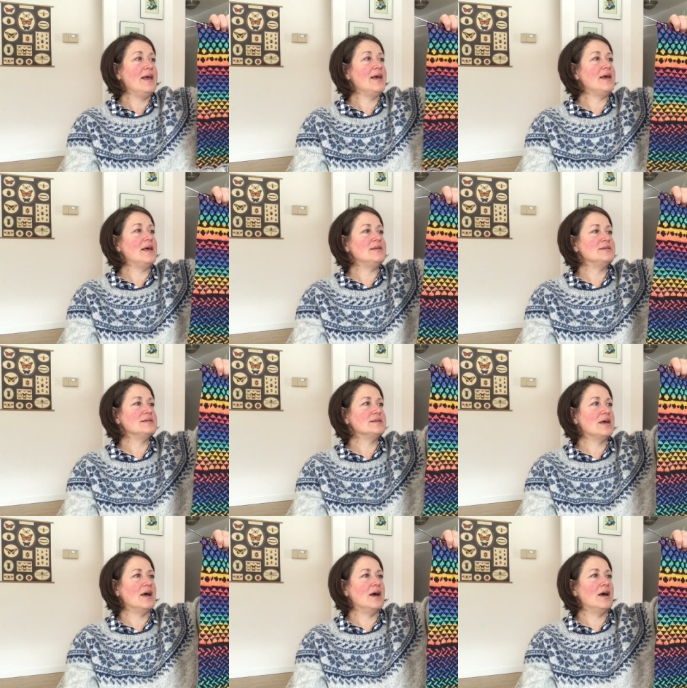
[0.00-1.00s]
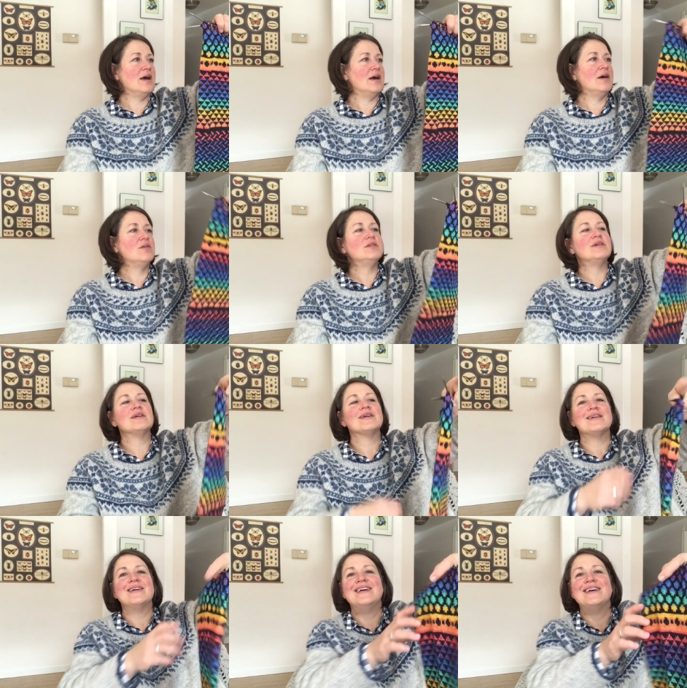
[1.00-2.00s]
And oh look,
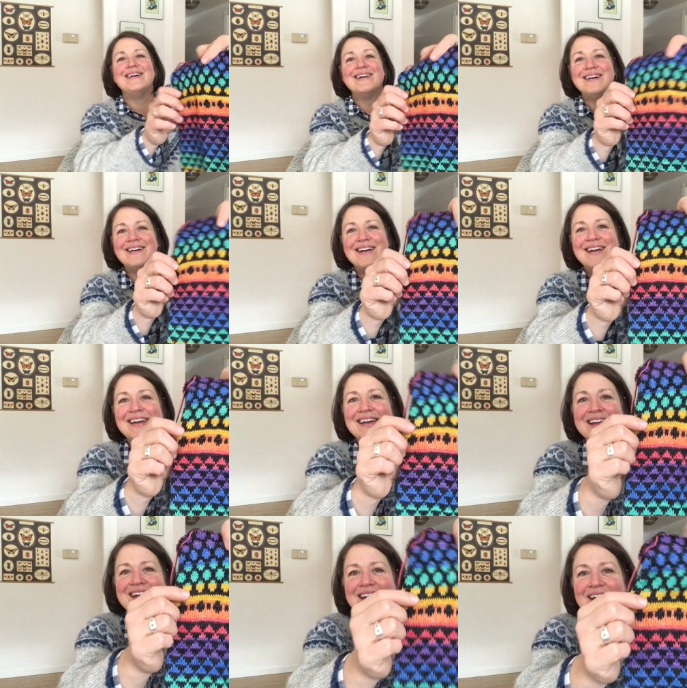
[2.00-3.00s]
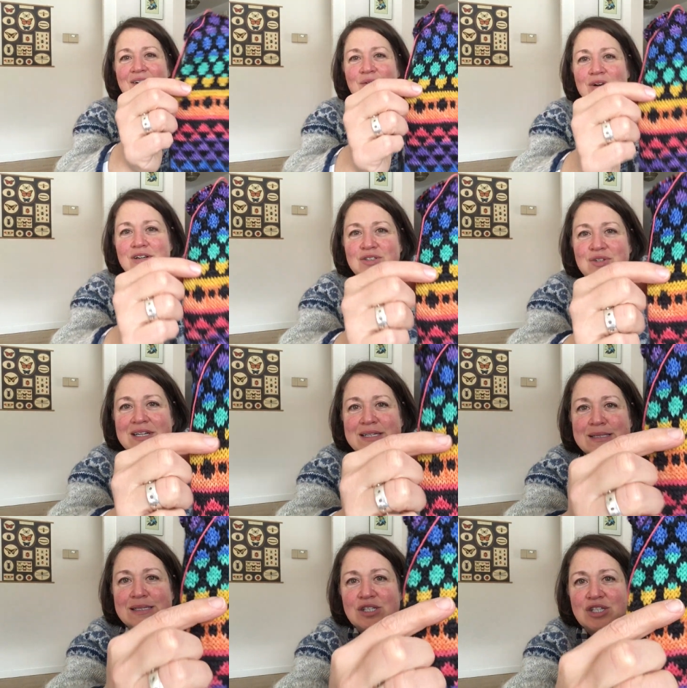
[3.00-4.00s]
where it
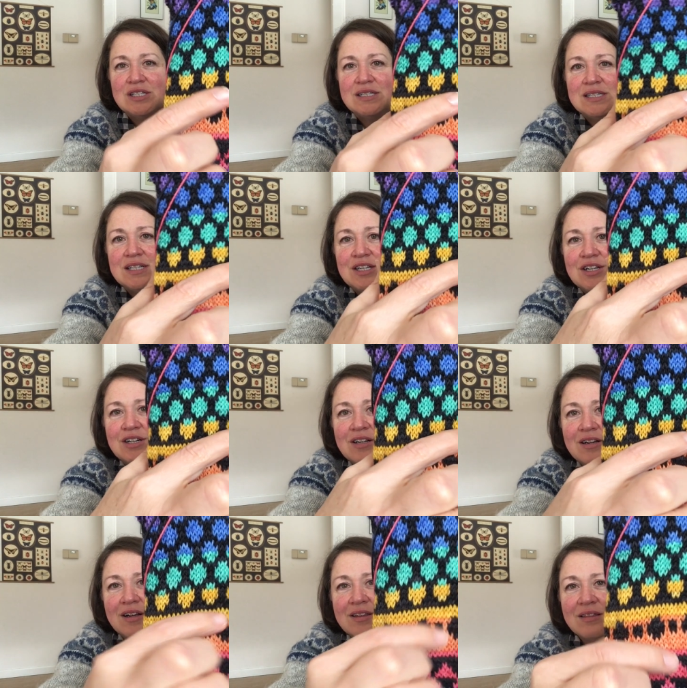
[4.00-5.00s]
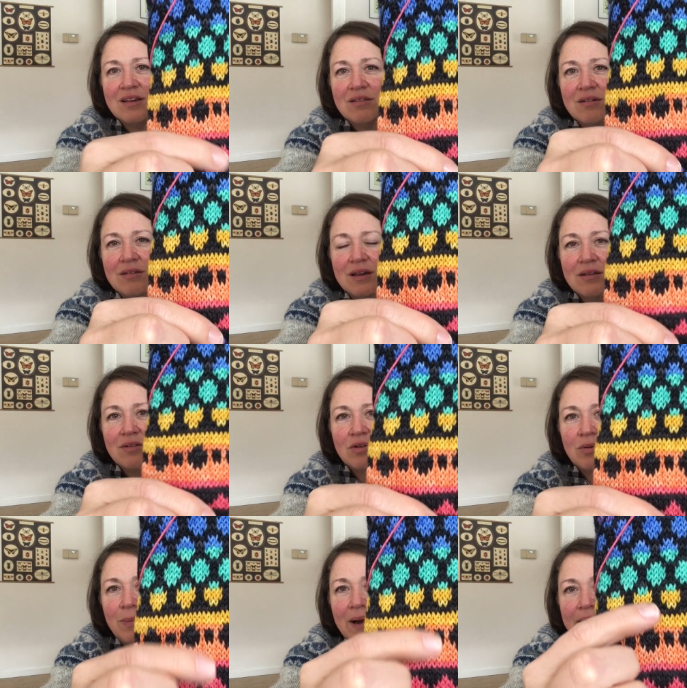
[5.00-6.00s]
transitioned here, they look like
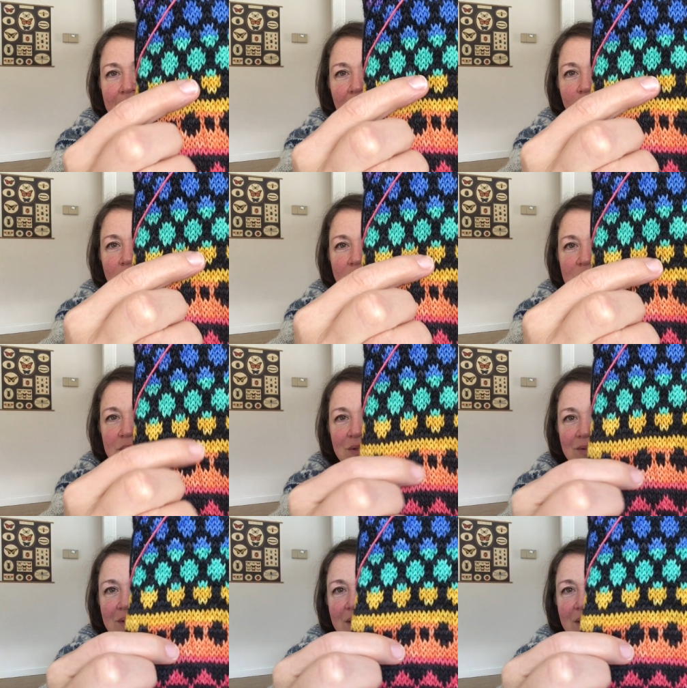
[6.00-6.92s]
little pineapples, don't